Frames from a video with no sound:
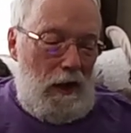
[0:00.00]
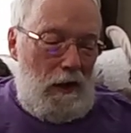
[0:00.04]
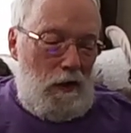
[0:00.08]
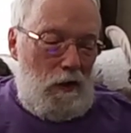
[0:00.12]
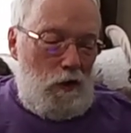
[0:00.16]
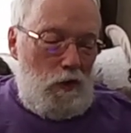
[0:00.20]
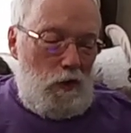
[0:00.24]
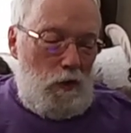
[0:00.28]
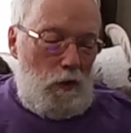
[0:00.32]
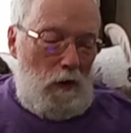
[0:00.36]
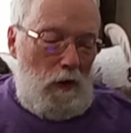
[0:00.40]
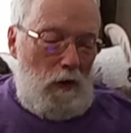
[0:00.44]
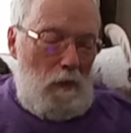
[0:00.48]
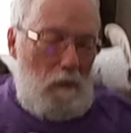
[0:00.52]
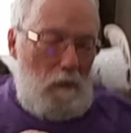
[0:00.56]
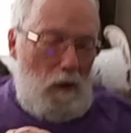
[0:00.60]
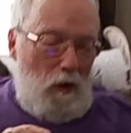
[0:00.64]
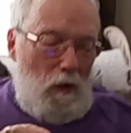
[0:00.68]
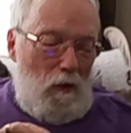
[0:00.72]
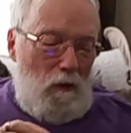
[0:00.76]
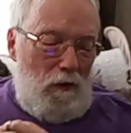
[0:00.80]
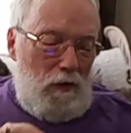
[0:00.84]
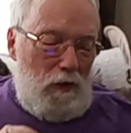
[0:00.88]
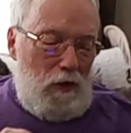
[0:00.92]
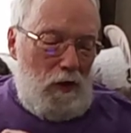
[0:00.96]
handed your enemy
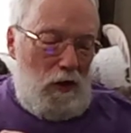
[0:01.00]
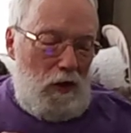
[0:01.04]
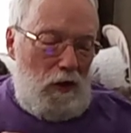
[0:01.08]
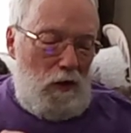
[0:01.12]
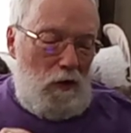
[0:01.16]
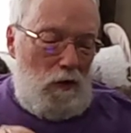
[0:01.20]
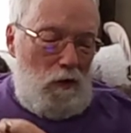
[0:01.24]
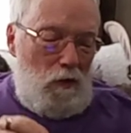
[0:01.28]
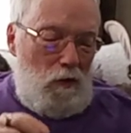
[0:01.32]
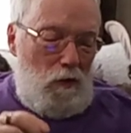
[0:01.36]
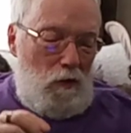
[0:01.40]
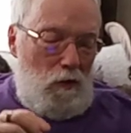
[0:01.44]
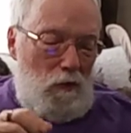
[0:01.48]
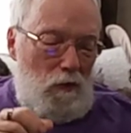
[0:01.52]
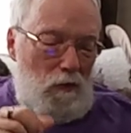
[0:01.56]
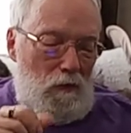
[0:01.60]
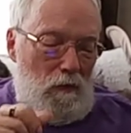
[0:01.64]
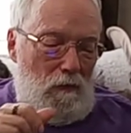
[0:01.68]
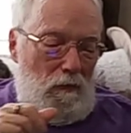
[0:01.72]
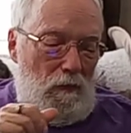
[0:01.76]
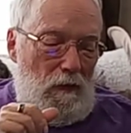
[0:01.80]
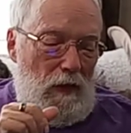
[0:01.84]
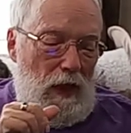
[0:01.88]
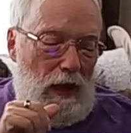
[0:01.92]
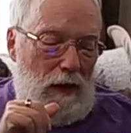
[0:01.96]
over to you,
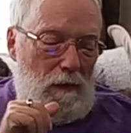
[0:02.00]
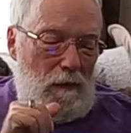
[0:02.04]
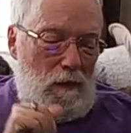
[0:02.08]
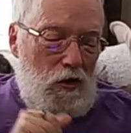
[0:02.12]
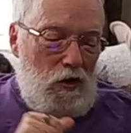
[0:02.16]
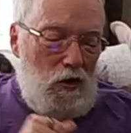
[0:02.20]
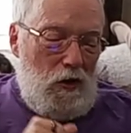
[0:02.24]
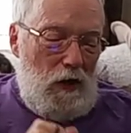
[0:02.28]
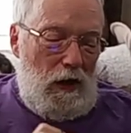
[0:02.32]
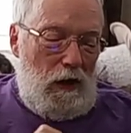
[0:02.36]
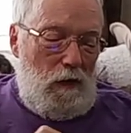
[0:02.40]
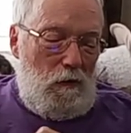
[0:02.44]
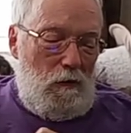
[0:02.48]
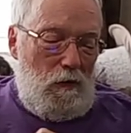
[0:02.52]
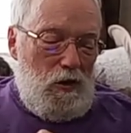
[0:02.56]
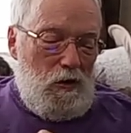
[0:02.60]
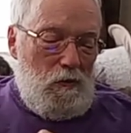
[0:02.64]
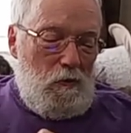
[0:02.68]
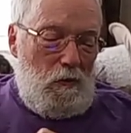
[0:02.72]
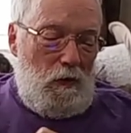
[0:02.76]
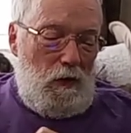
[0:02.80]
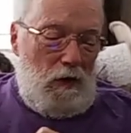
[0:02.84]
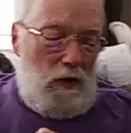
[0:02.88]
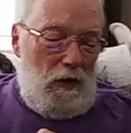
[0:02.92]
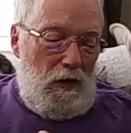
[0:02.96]
Abishai
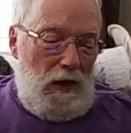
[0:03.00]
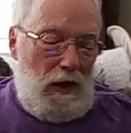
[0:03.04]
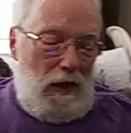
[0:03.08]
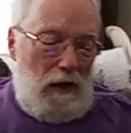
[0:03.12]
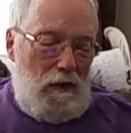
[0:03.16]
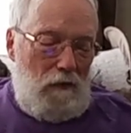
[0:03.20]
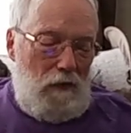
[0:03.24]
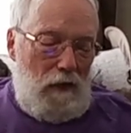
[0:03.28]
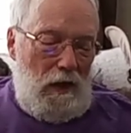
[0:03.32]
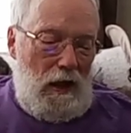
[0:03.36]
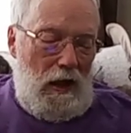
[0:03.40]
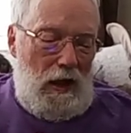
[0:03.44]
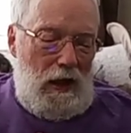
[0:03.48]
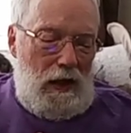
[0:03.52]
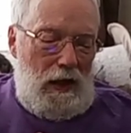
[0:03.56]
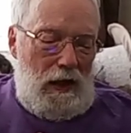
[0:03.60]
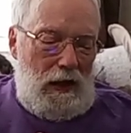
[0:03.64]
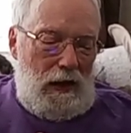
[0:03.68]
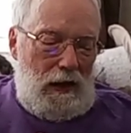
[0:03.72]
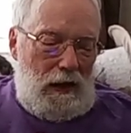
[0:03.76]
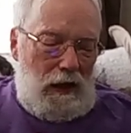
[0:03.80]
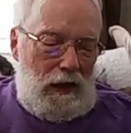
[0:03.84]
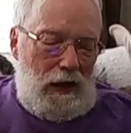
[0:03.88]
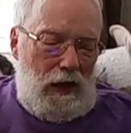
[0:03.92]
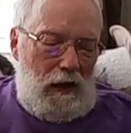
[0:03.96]
whispered to David.
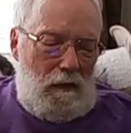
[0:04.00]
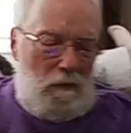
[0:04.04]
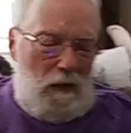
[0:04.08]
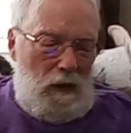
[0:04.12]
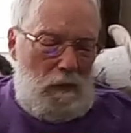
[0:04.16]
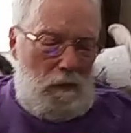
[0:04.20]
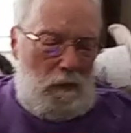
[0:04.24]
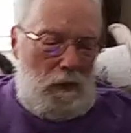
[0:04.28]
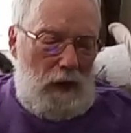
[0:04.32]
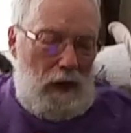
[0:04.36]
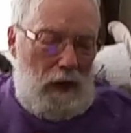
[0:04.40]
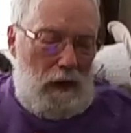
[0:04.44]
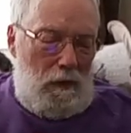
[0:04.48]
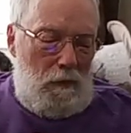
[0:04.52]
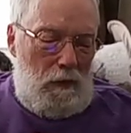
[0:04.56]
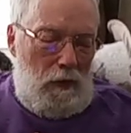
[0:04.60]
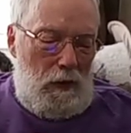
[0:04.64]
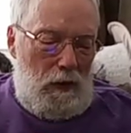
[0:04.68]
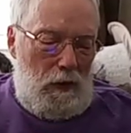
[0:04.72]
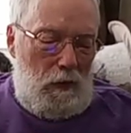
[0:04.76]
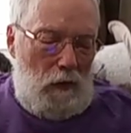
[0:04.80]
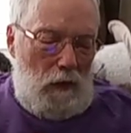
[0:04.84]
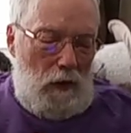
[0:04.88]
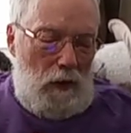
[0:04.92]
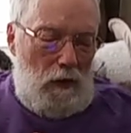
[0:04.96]
Let me pin him
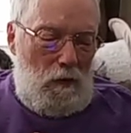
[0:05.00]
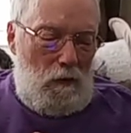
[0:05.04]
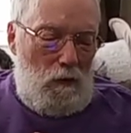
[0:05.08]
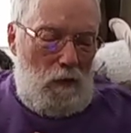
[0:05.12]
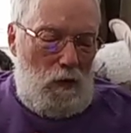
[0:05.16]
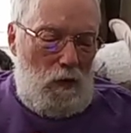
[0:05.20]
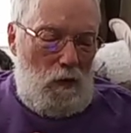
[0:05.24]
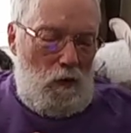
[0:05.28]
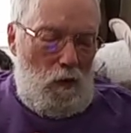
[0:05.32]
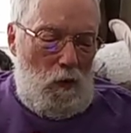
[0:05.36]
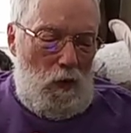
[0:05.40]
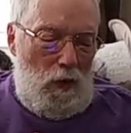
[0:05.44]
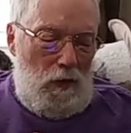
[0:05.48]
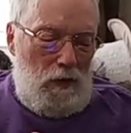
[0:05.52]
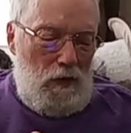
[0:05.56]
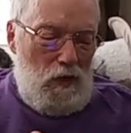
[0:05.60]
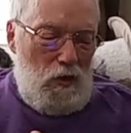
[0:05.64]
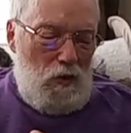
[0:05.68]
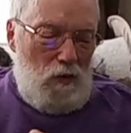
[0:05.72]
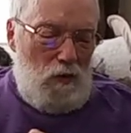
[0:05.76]
to the ground with one,